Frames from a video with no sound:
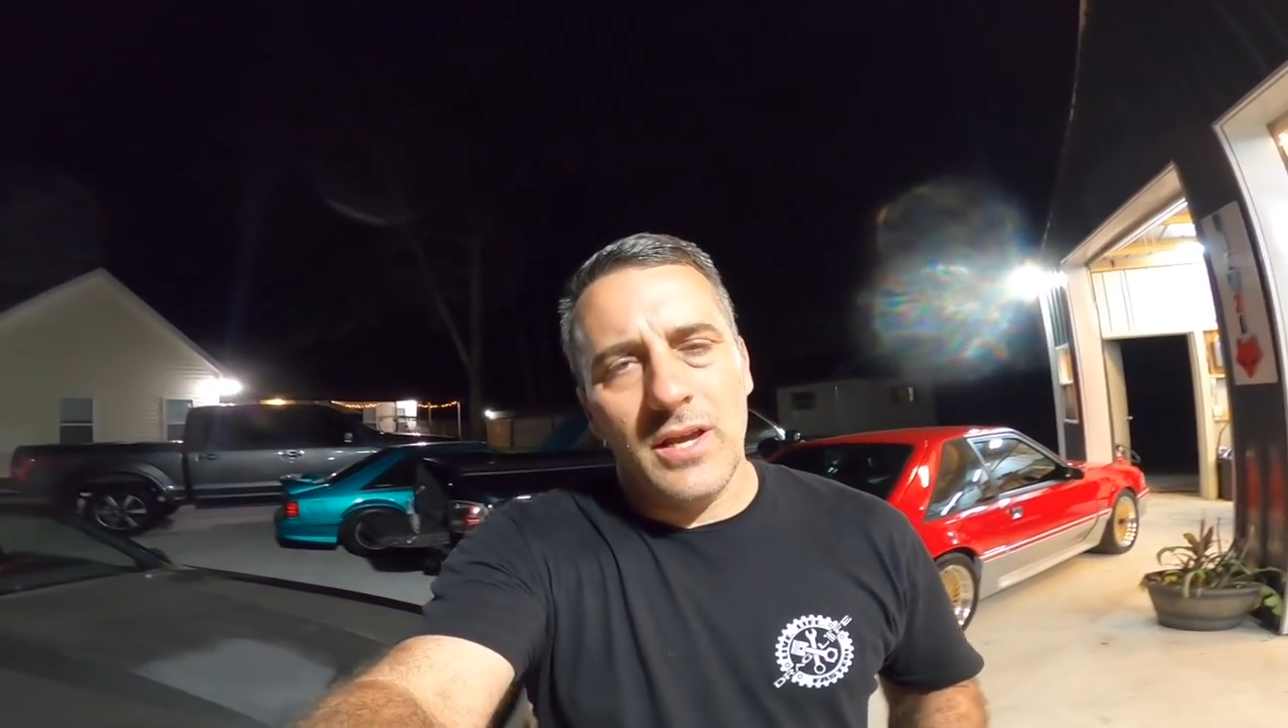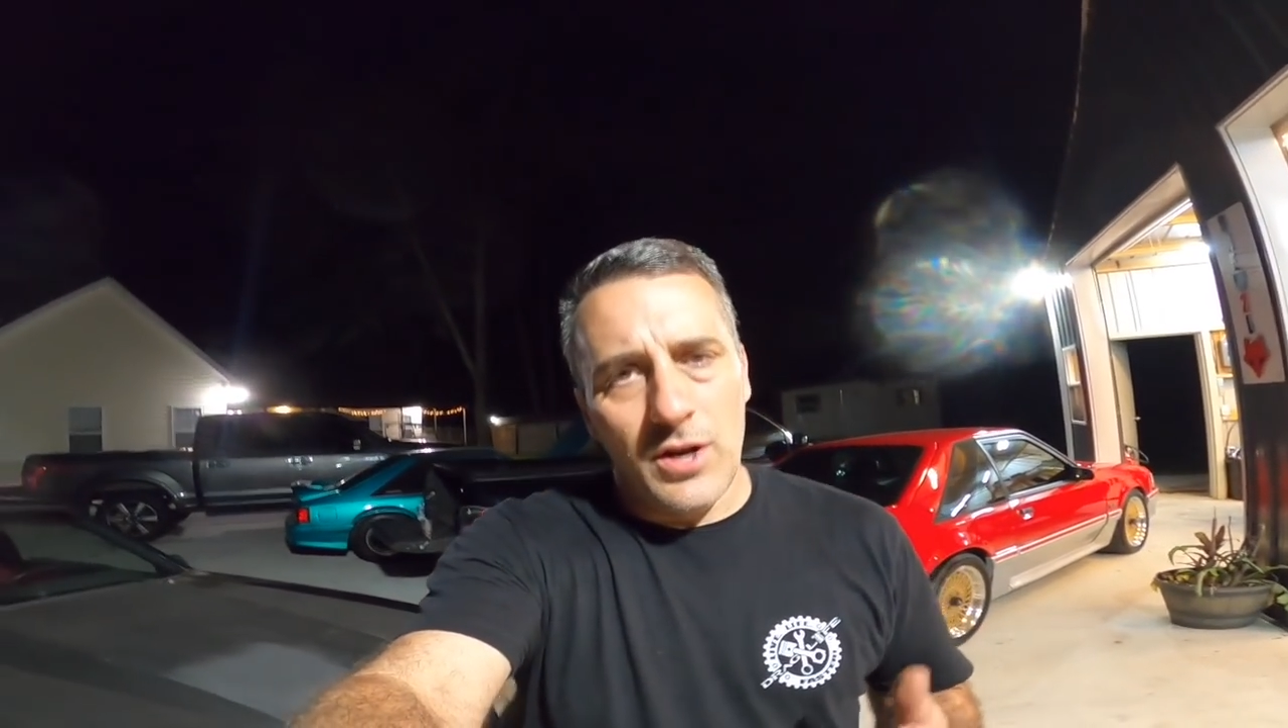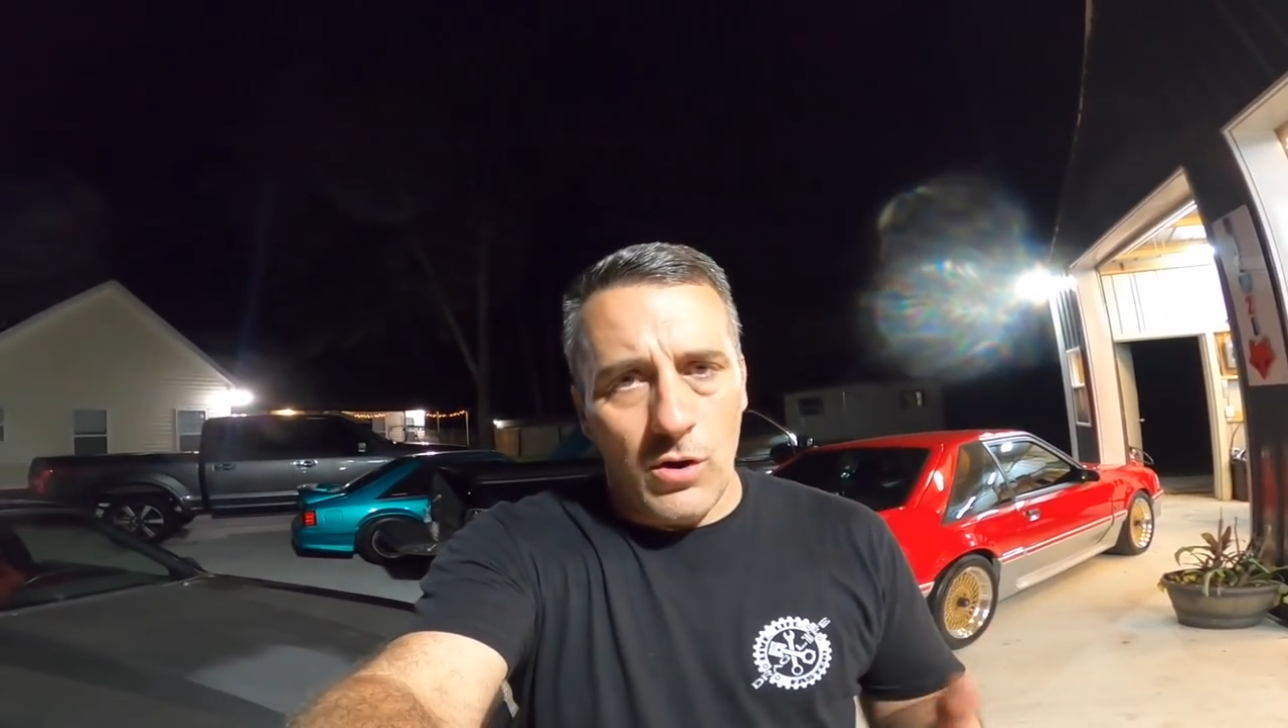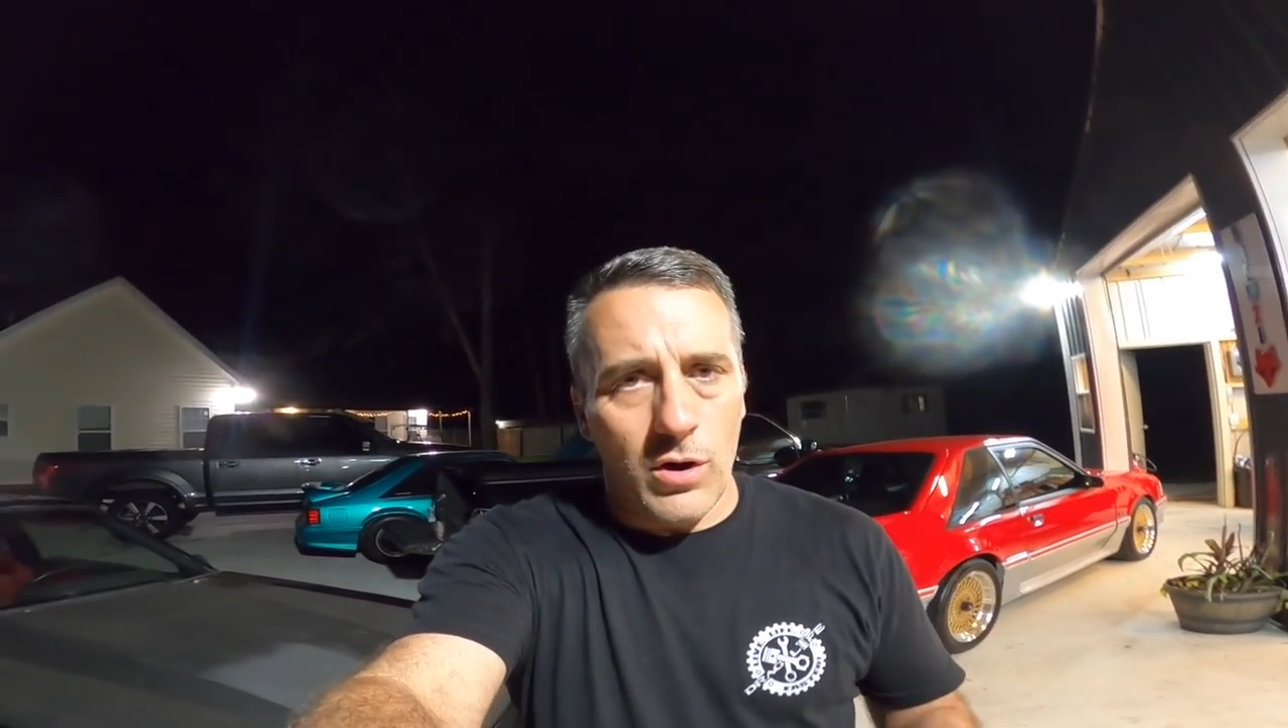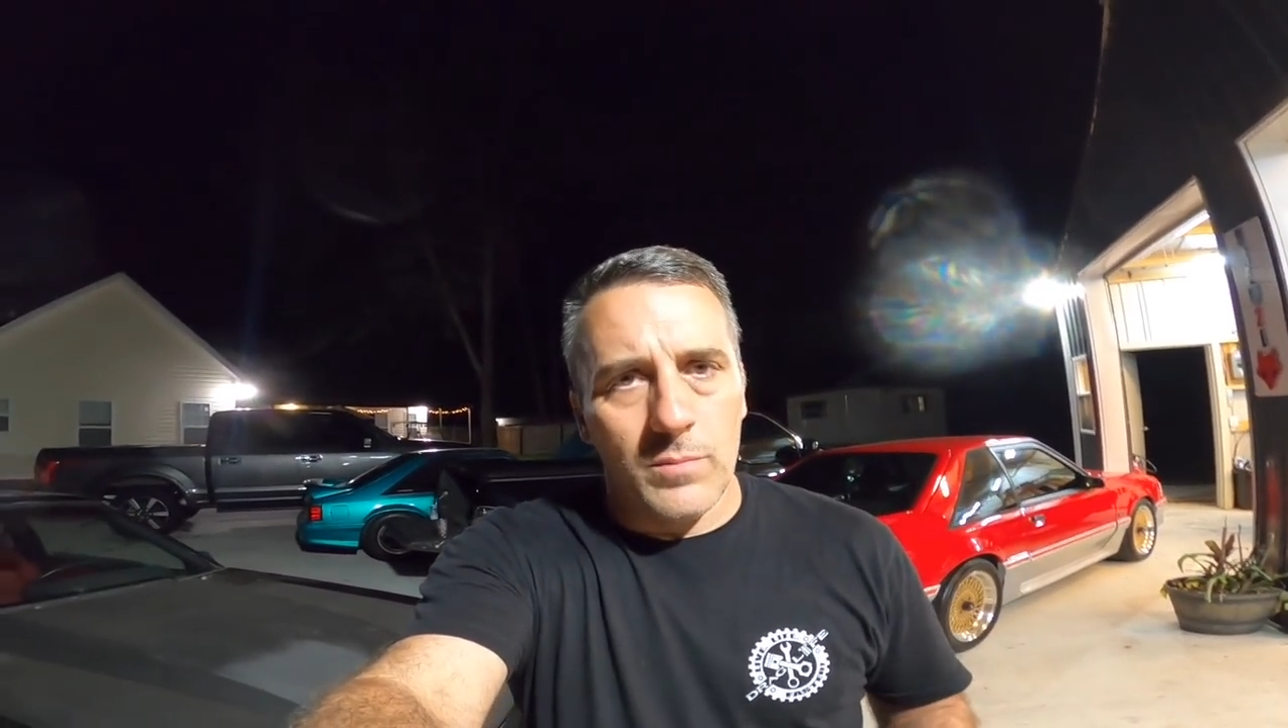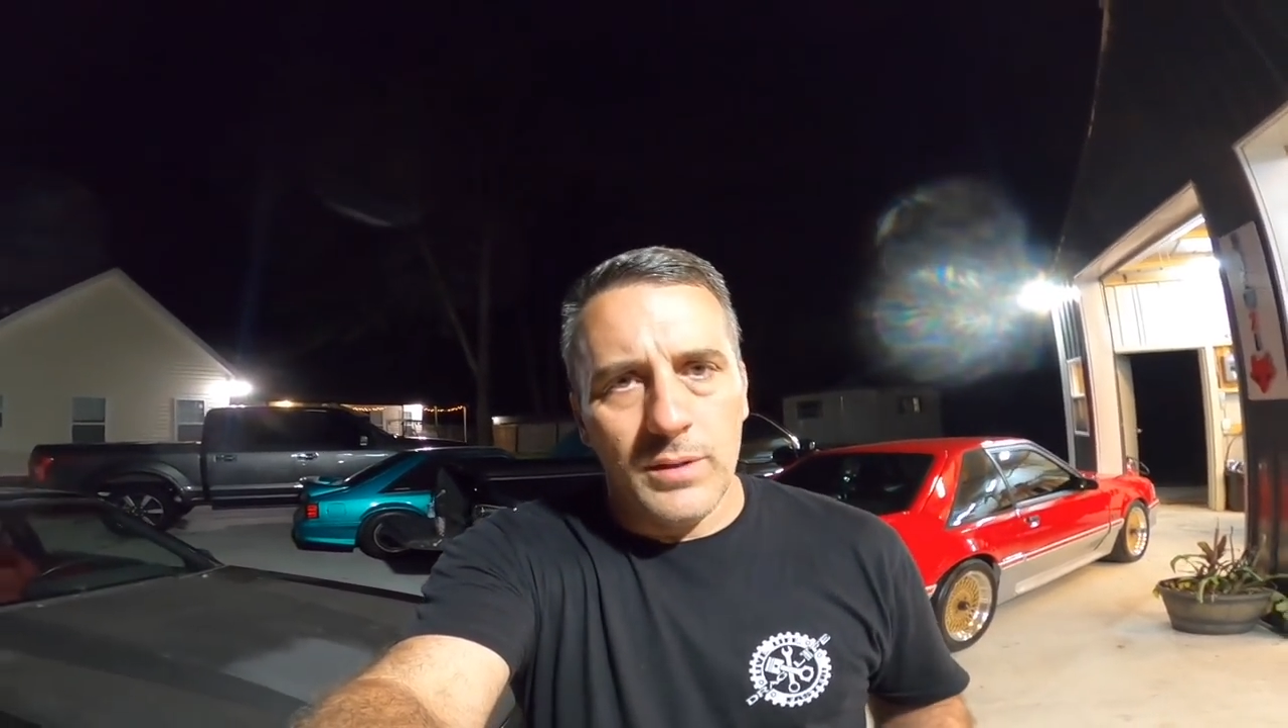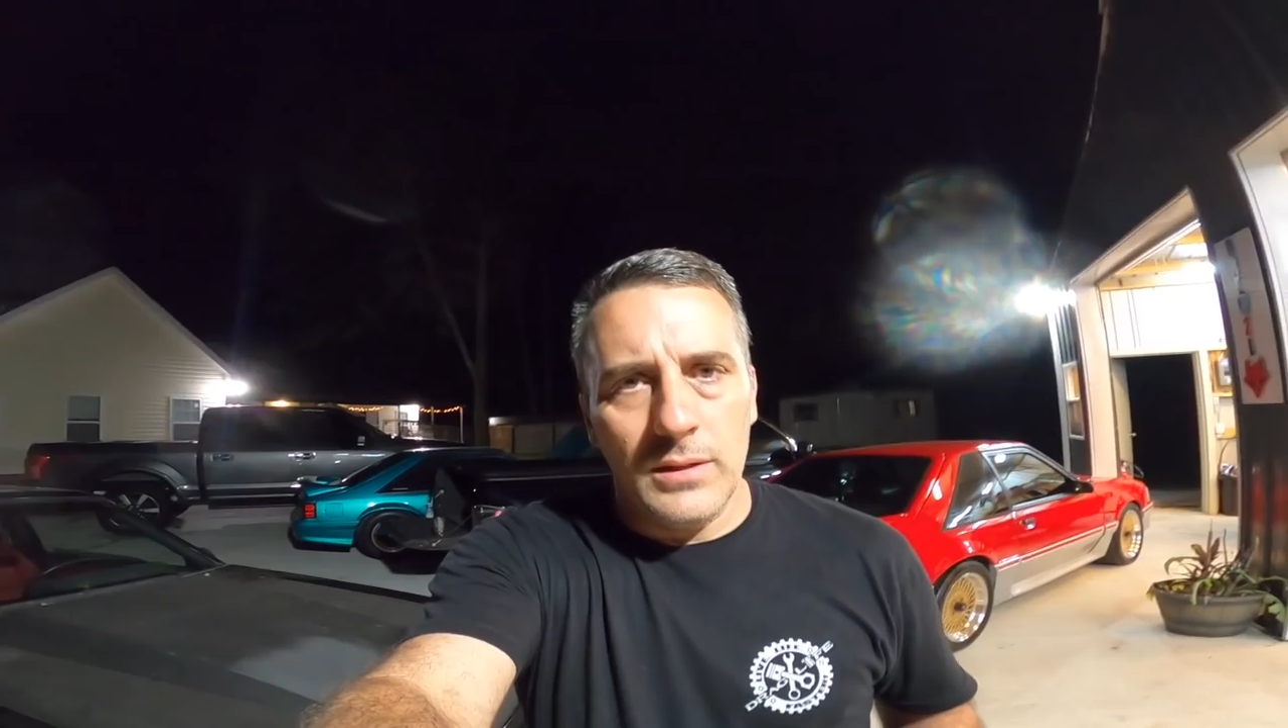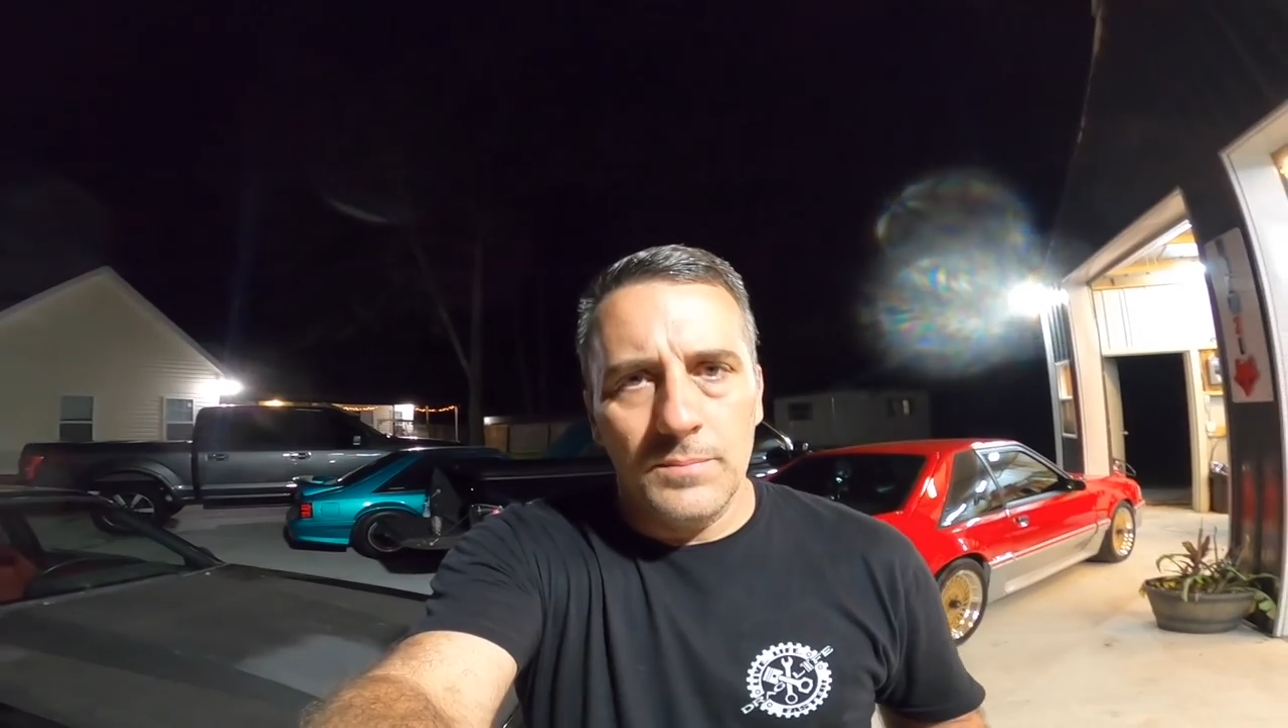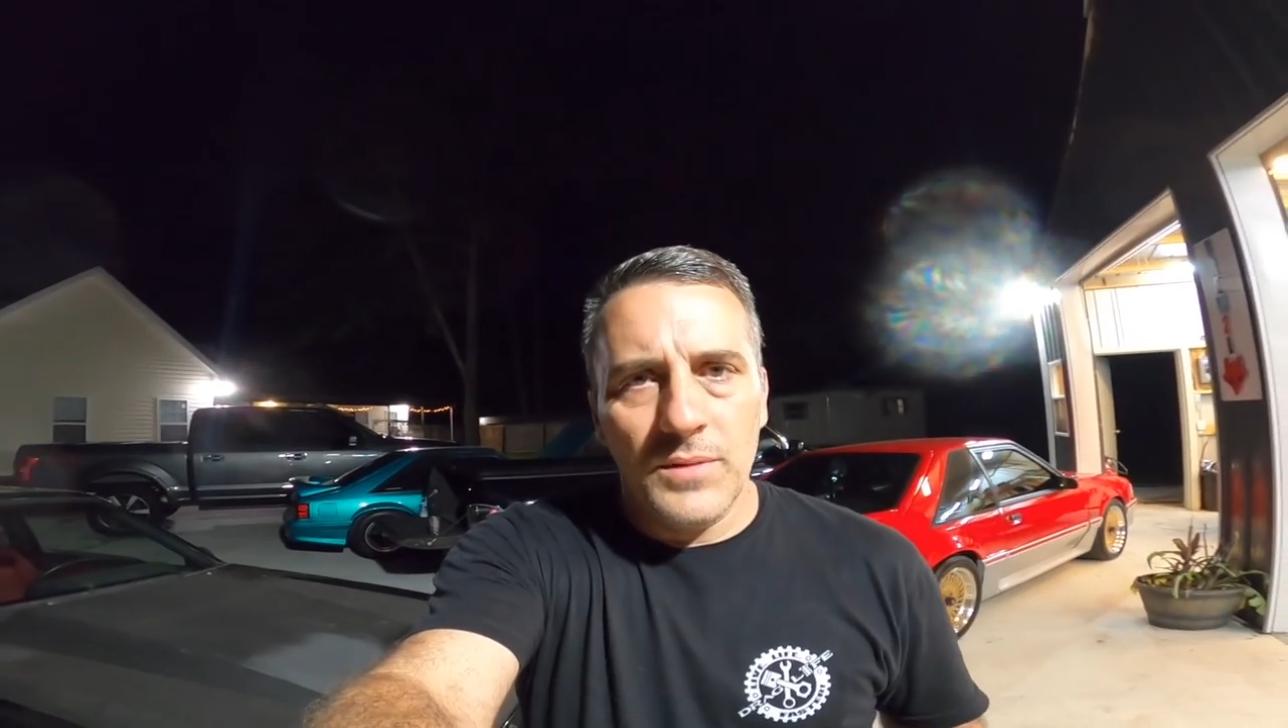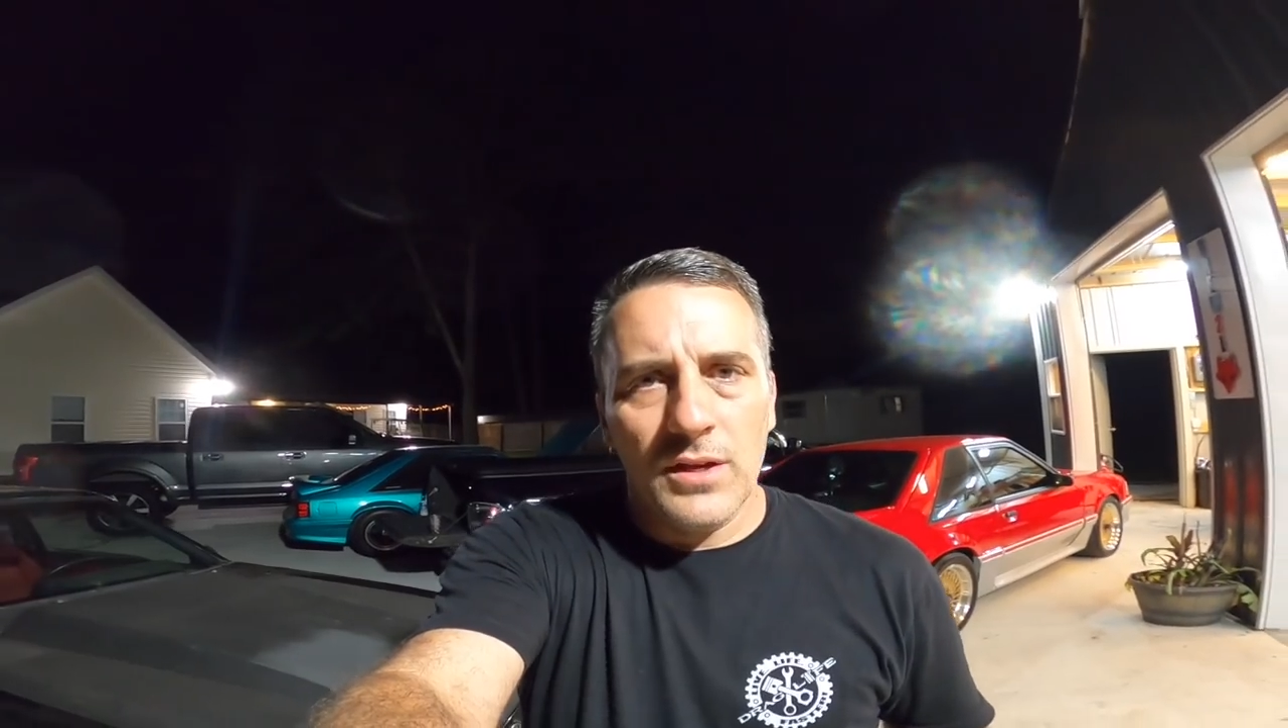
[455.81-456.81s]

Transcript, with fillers: in a heartbeat.